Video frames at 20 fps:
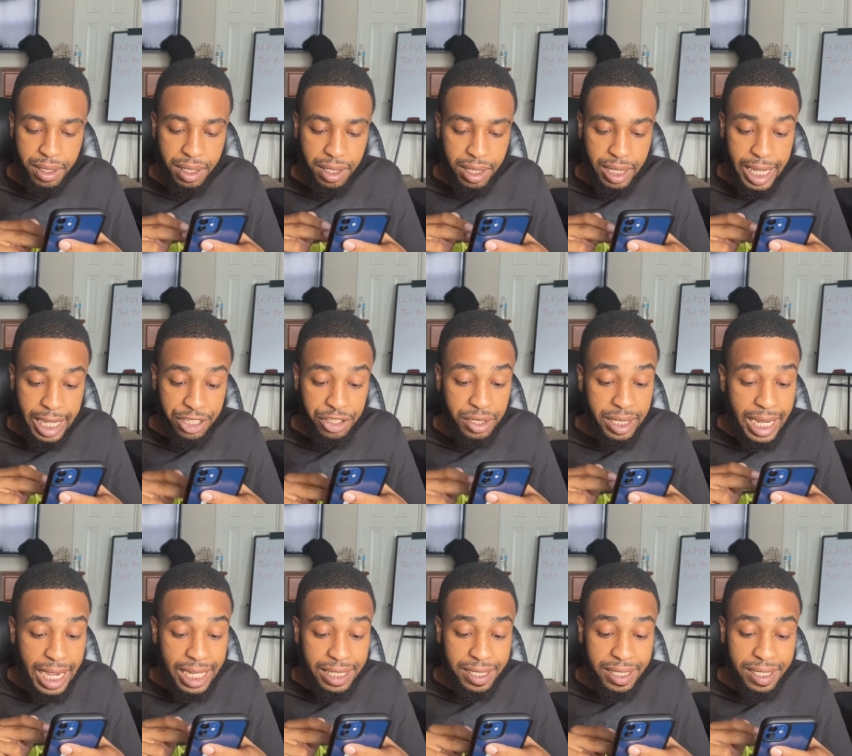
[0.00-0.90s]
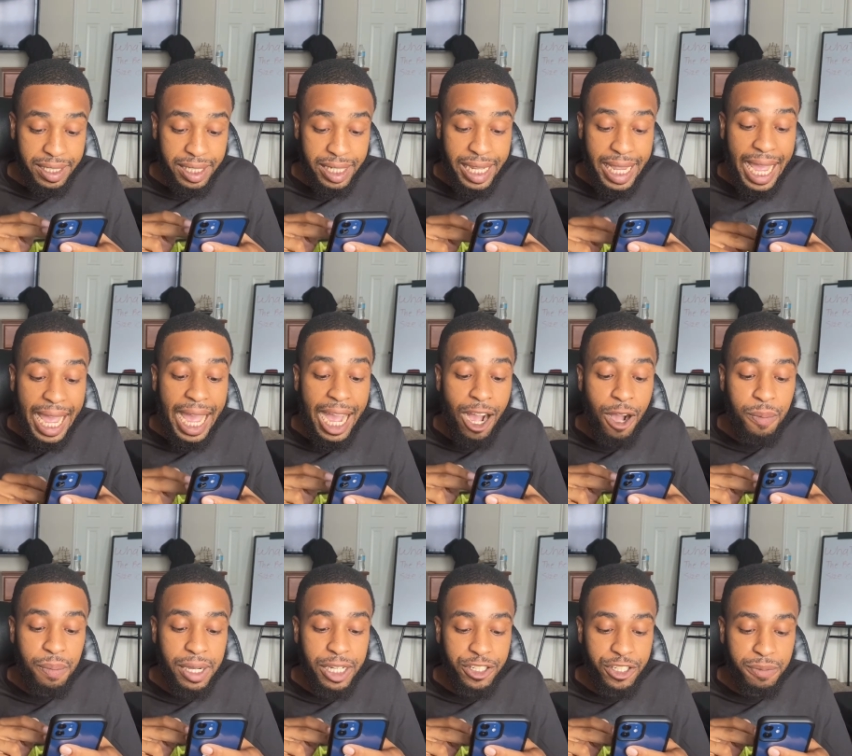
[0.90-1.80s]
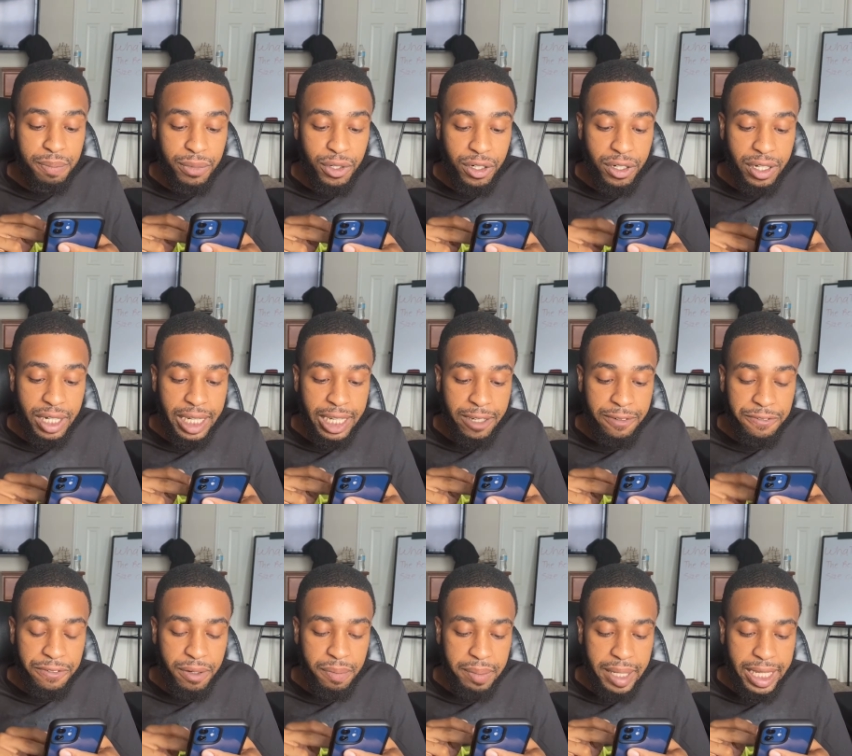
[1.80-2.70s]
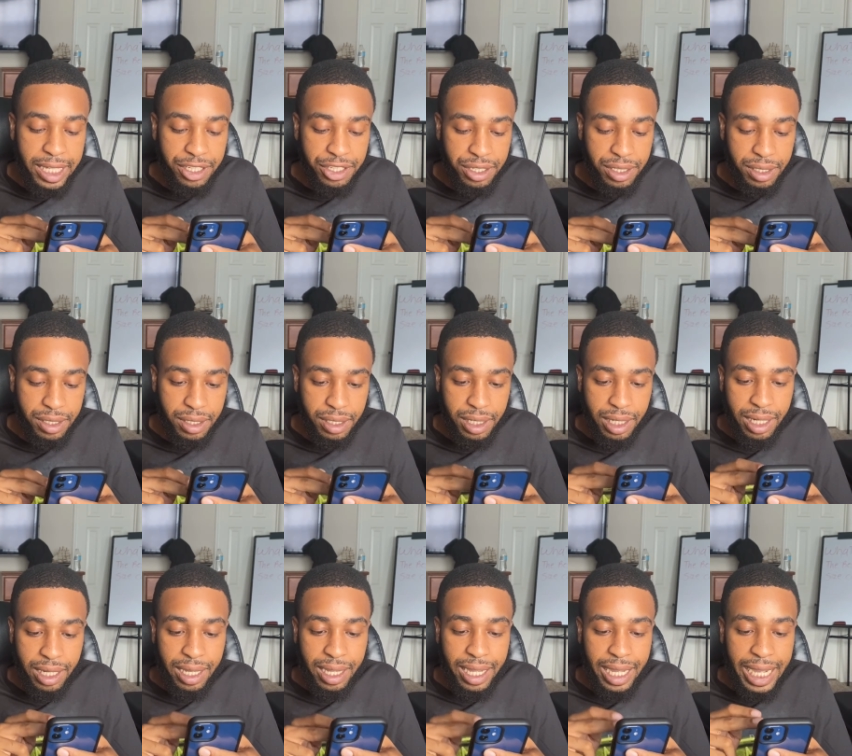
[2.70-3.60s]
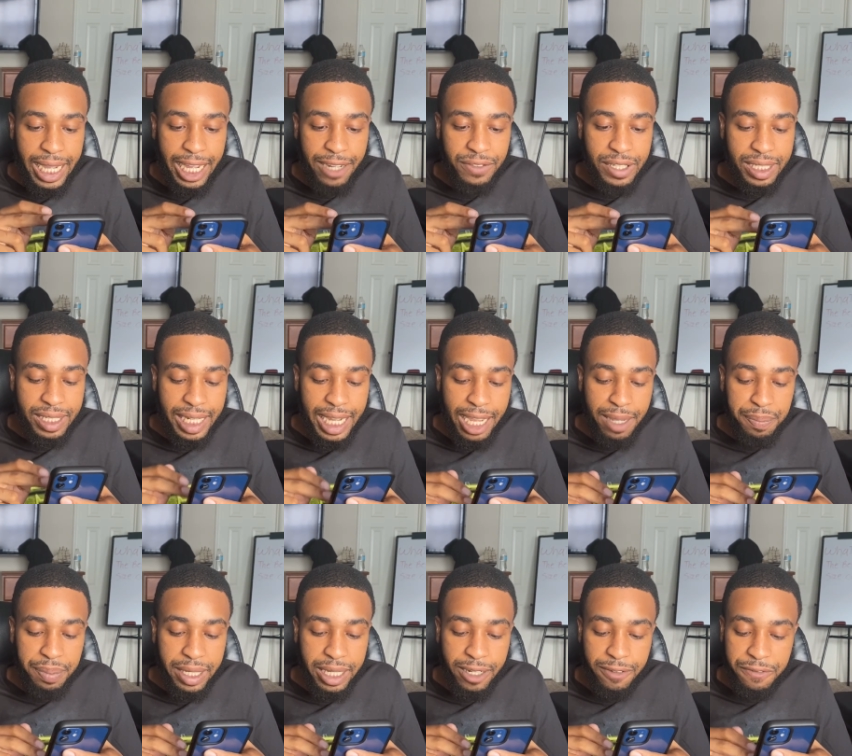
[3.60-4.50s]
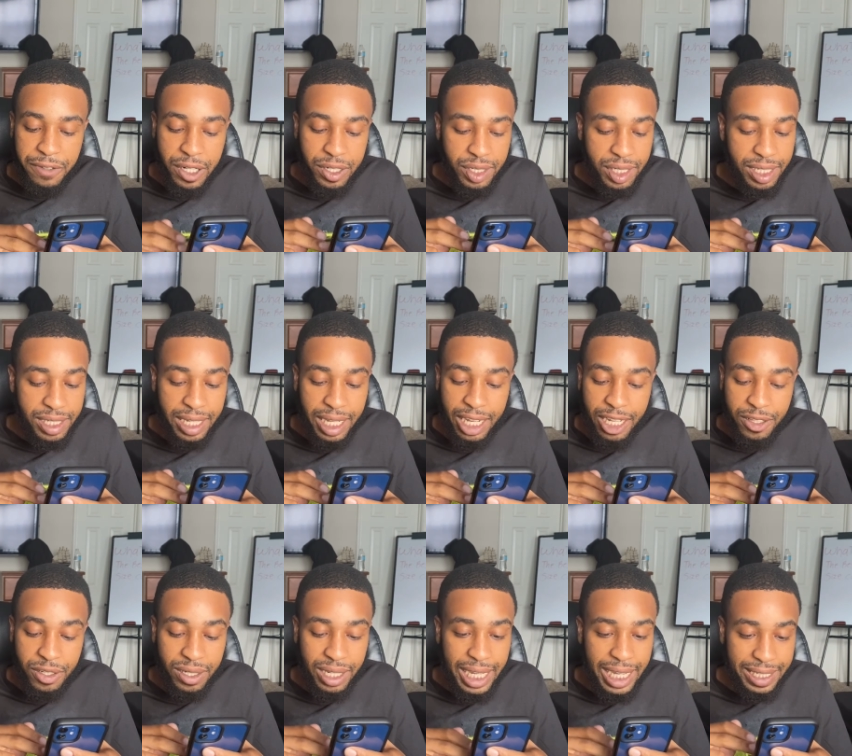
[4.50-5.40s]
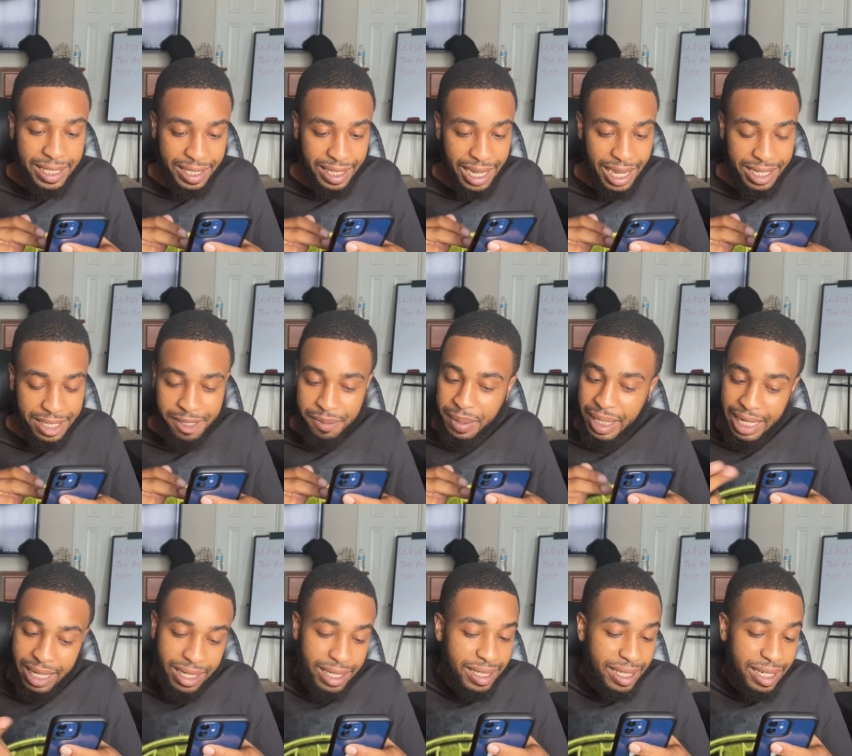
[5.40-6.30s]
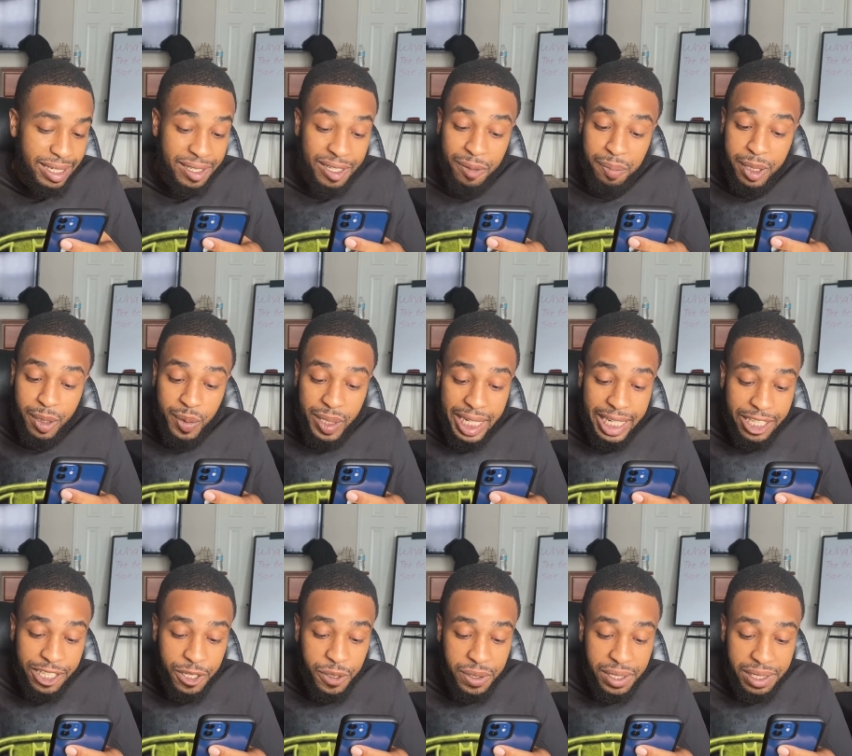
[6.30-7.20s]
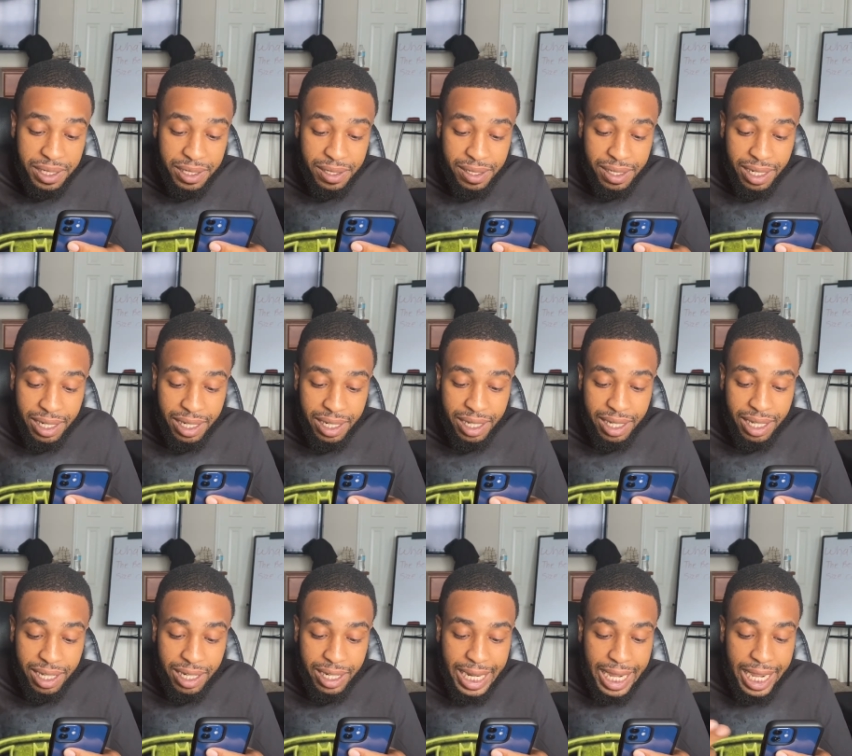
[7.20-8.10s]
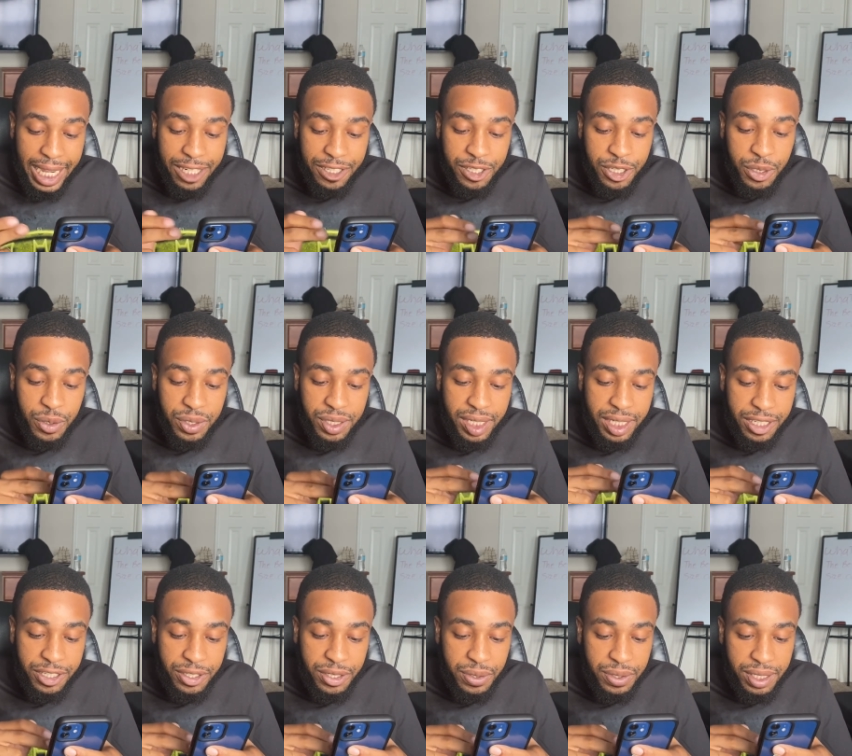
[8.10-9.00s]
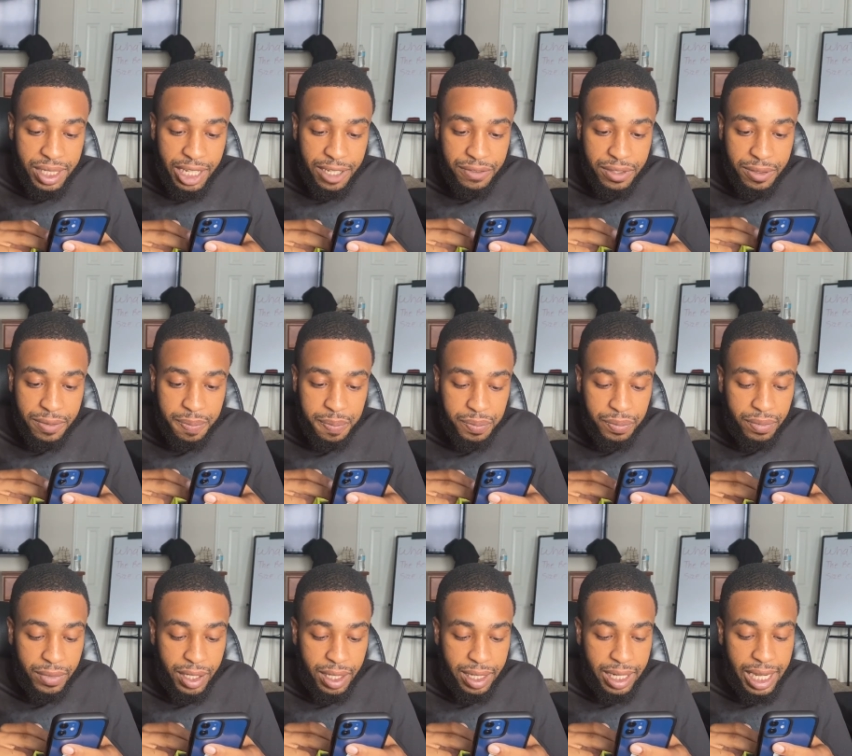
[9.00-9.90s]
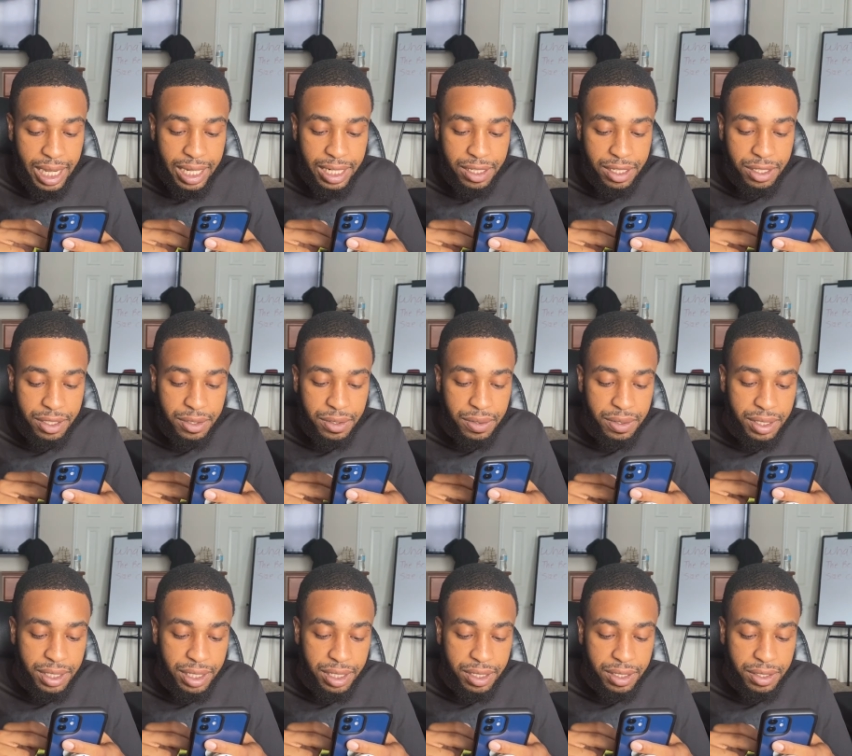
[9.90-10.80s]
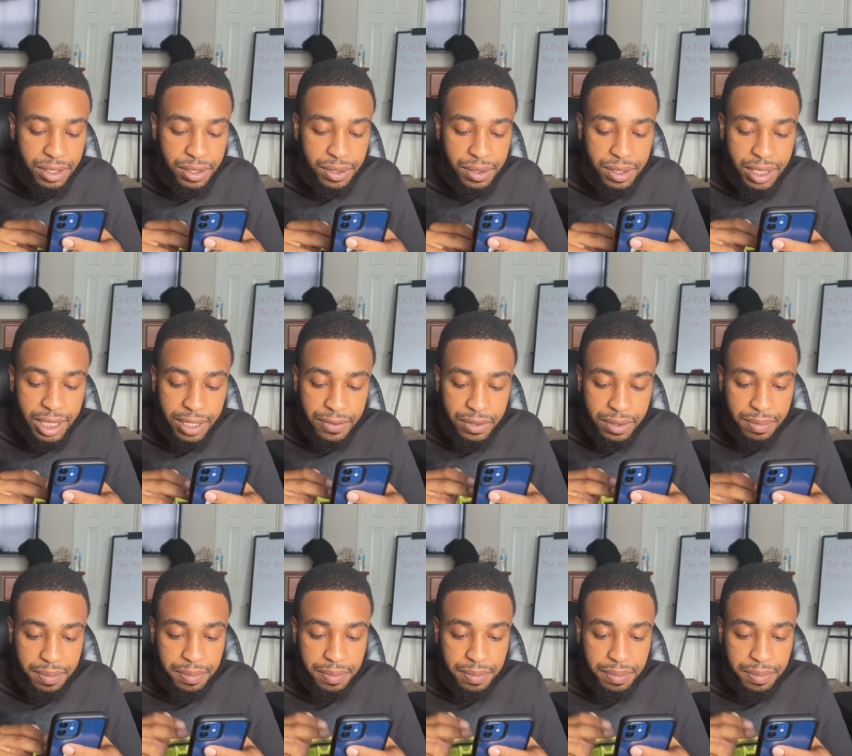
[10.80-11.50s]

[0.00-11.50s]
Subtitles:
as you guys can see, how much more information I have to type in versus the other lot sizes. But like I said, some people like using this. 92627. 92627.